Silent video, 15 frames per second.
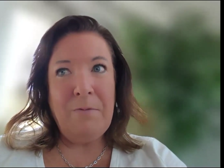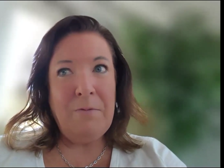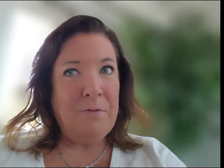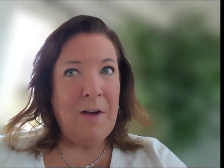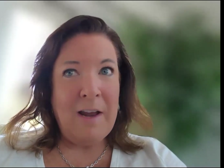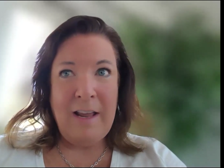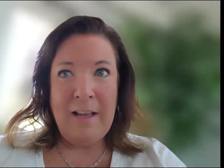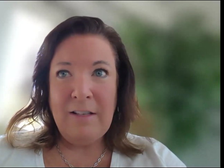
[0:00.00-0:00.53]

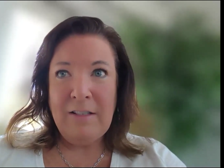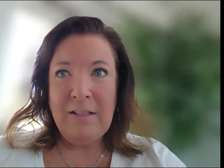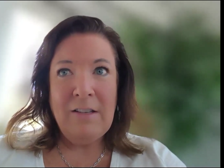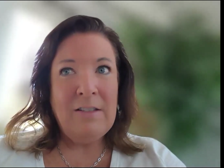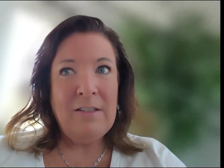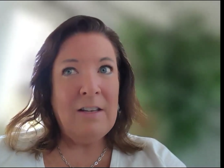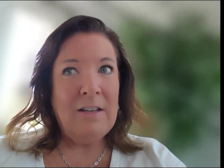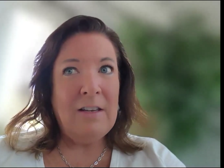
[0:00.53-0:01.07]

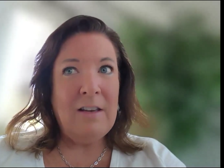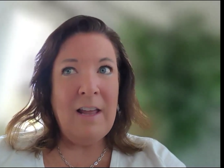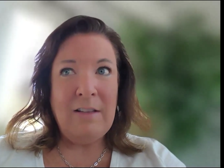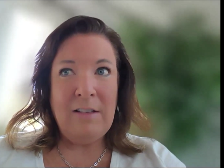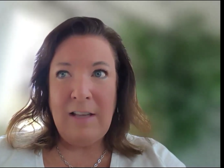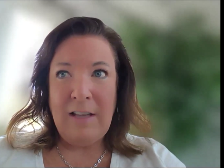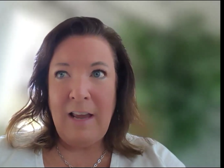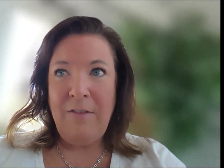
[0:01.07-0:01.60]
finances and
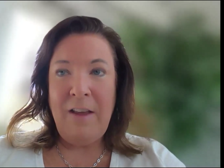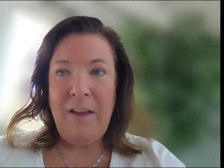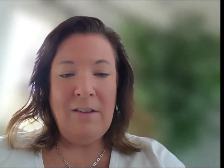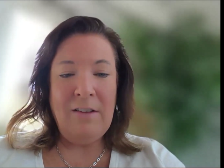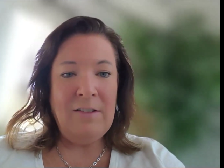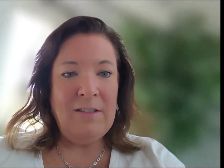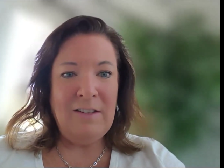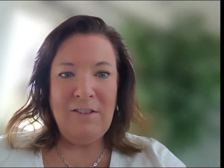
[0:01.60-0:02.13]

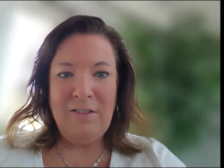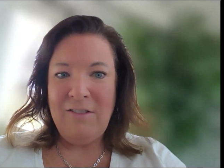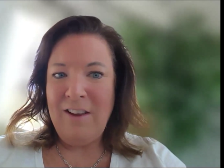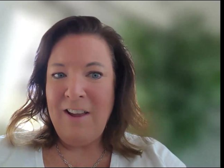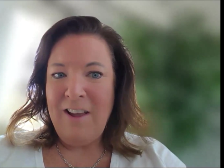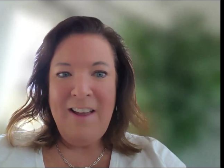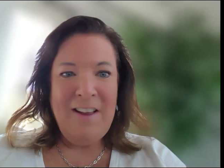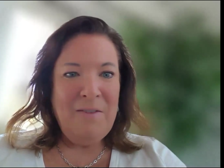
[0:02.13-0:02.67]
savings and
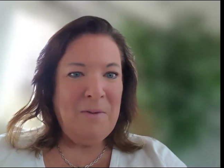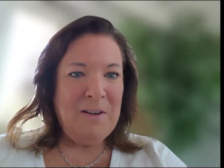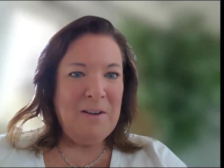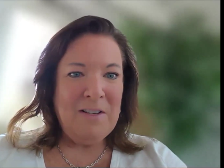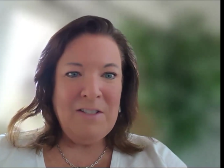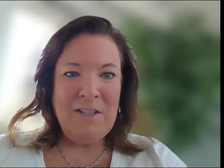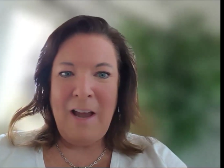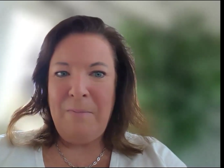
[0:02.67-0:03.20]

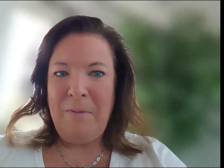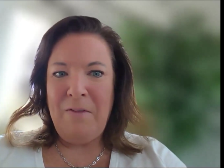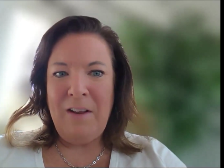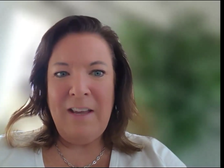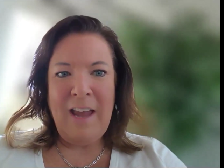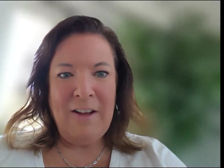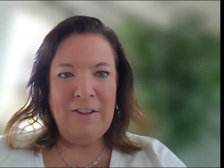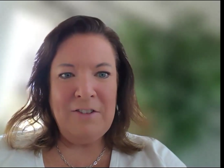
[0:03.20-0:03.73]
what type of an
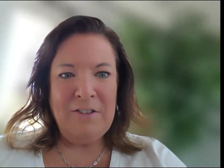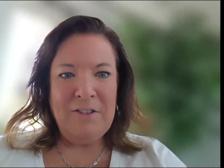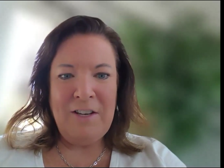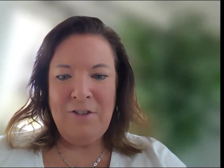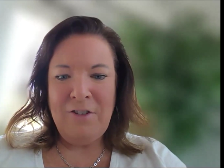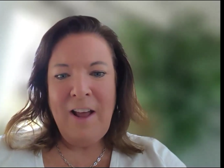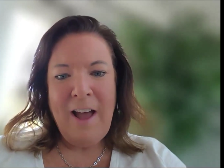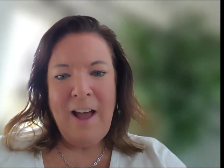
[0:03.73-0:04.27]
accounts they
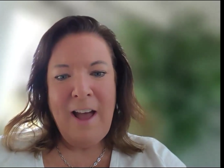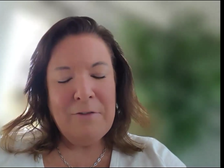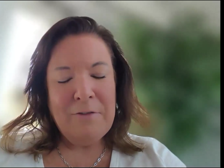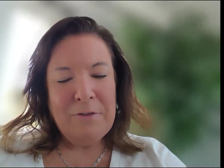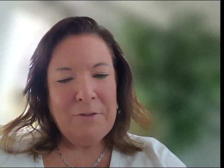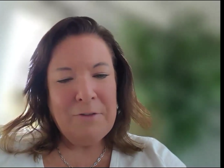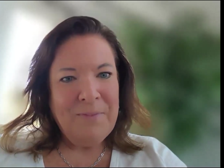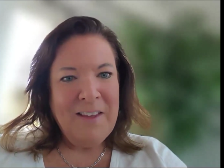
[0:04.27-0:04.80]
should have.
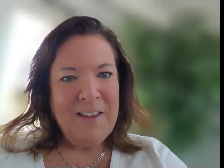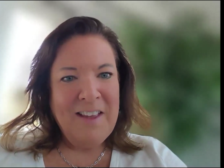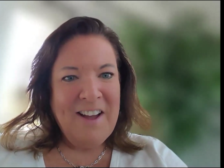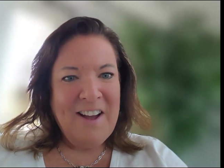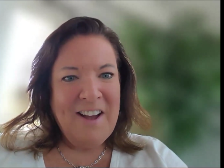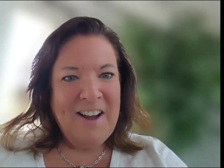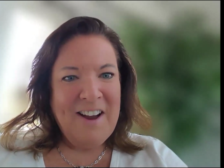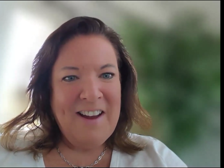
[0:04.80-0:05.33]

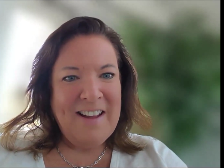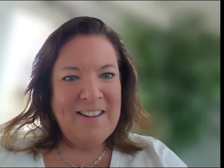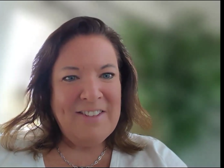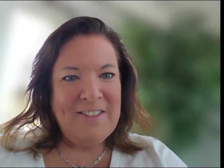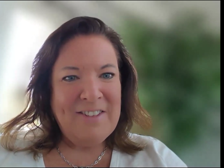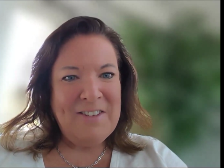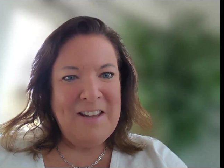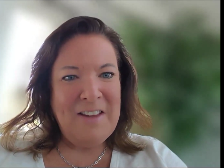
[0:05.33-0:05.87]
All right.
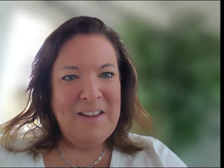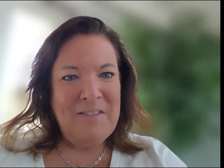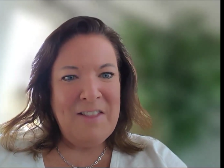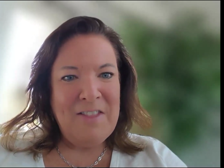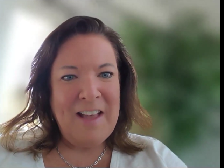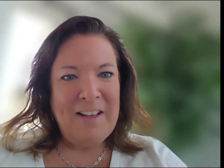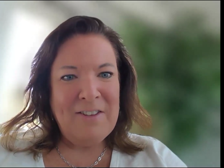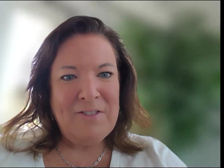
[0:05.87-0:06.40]
So Stephen,
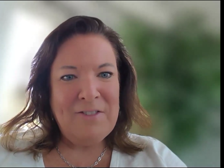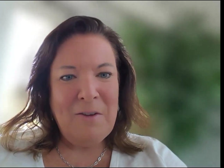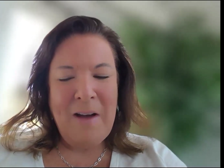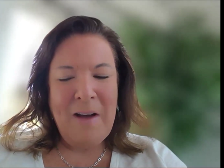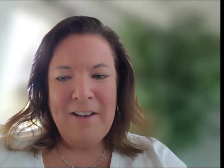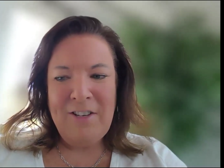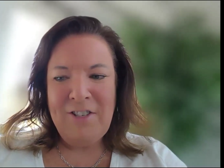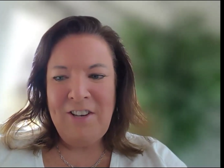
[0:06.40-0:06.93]
thanks so
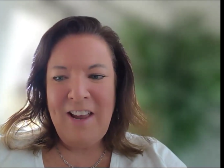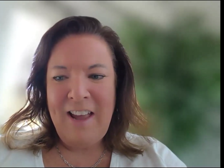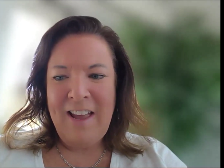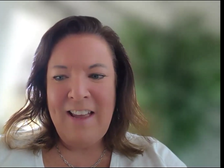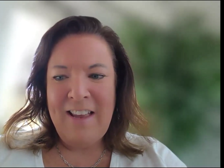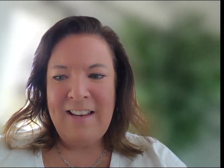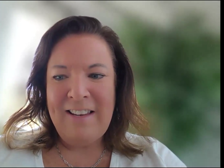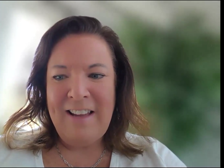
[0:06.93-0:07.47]
much.
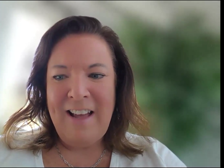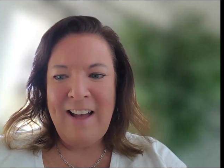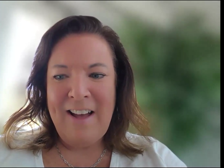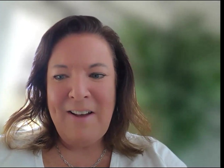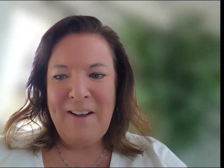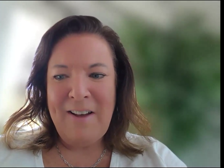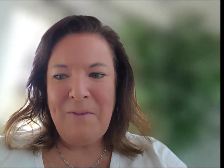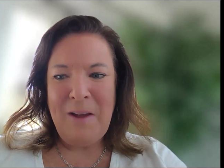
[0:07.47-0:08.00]

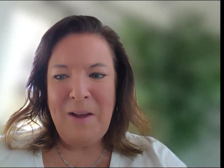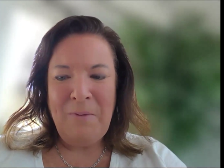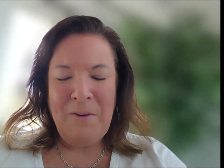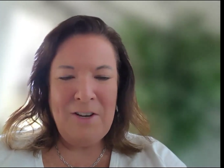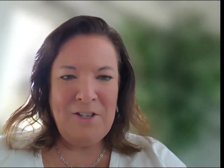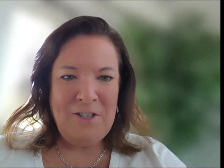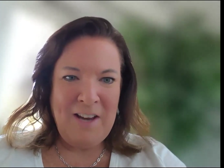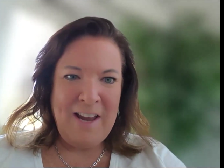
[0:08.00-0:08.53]
And we
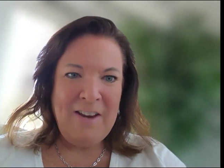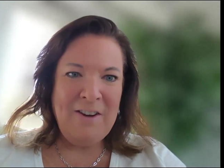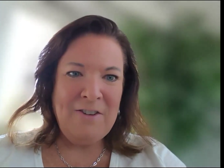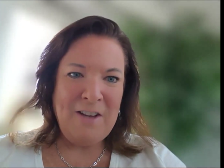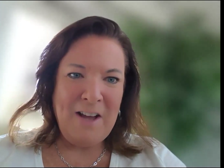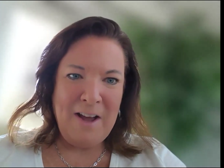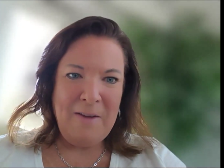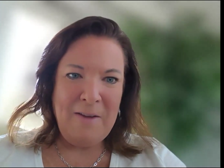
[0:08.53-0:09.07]
appreciate your
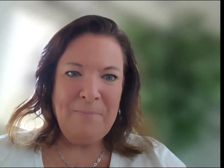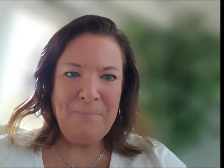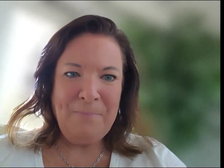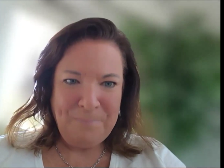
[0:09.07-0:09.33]
time.